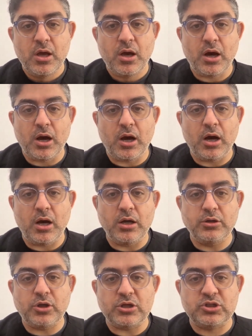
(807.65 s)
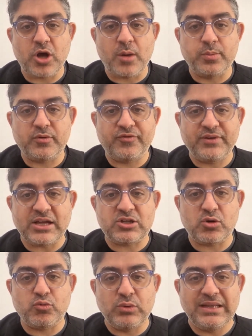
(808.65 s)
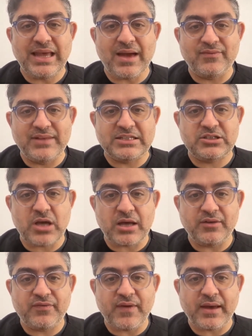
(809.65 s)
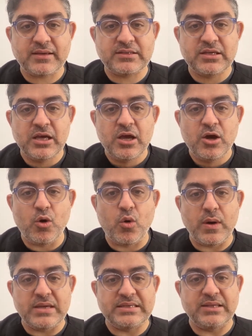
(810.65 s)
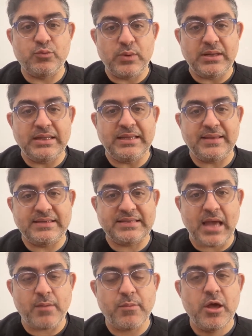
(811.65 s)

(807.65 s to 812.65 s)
Uh, does topical flasher really have less side effects? or is it really the same?